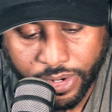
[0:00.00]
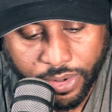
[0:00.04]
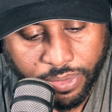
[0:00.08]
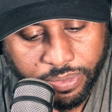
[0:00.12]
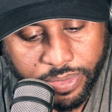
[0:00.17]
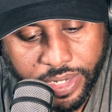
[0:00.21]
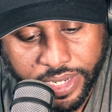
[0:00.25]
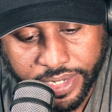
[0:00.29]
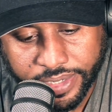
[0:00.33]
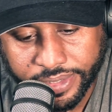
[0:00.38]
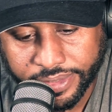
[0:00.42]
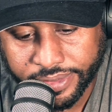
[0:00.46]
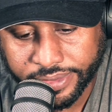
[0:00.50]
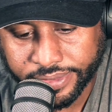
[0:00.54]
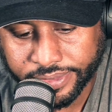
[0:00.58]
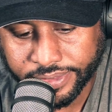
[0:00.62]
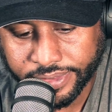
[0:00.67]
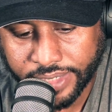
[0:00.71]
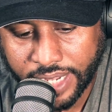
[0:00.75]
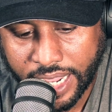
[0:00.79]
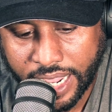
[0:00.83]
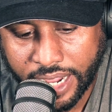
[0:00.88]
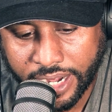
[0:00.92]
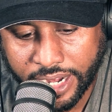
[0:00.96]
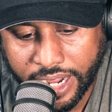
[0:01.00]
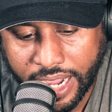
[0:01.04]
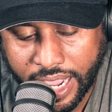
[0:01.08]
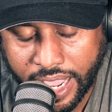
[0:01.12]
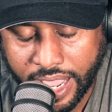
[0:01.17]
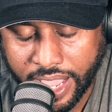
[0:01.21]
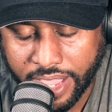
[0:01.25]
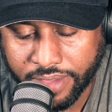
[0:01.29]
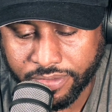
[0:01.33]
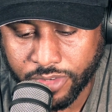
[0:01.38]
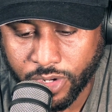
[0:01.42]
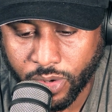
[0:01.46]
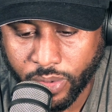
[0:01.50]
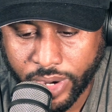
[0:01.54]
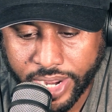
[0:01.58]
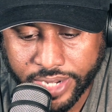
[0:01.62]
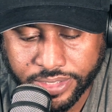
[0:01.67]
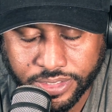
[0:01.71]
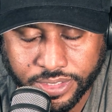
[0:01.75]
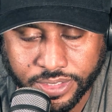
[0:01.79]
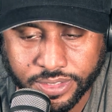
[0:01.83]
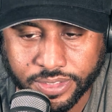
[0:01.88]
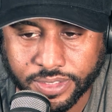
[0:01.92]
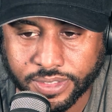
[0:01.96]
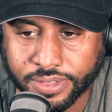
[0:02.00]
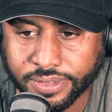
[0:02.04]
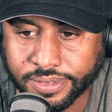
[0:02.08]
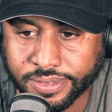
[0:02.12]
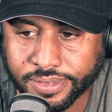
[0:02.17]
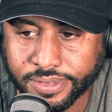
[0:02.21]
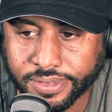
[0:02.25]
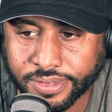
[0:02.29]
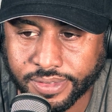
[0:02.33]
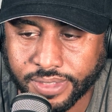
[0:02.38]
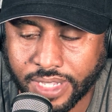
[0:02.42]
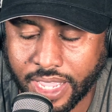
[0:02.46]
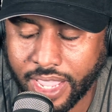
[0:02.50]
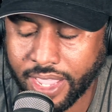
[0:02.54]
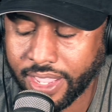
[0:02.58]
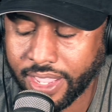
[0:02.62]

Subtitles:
know, man. I have no answers. I